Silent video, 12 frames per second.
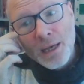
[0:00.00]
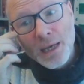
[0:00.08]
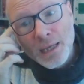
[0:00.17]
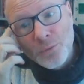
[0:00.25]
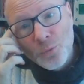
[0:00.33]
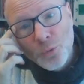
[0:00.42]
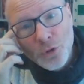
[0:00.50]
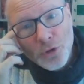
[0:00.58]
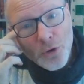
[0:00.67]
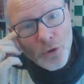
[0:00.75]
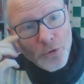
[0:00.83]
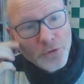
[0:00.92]
it would
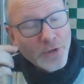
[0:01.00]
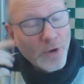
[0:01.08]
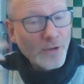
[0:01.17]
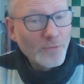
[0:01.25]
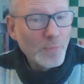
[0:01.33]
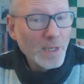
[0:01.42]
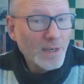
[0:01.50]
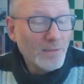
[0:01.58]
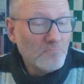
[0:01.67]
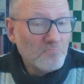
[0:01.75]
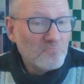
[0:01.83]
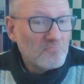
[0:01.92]
also have been
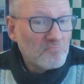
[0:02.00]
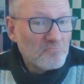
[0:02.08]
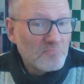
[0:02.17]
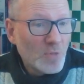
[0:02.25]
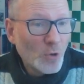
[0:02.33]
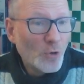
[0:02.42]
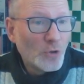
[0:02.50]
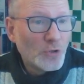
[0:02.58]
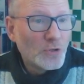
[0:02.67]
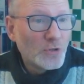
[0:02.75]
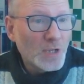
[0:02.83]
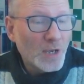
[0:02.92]
good
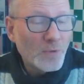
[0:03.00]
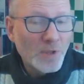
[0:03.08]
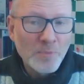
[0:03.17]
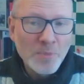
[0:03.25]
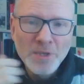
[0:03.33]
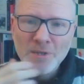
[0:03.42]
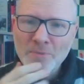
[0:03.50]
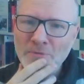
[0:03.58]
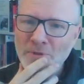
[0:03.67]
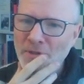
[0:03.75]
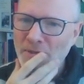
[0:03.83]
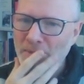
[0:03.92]
to take with the bishop
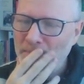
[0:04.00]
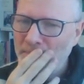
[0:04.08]
first.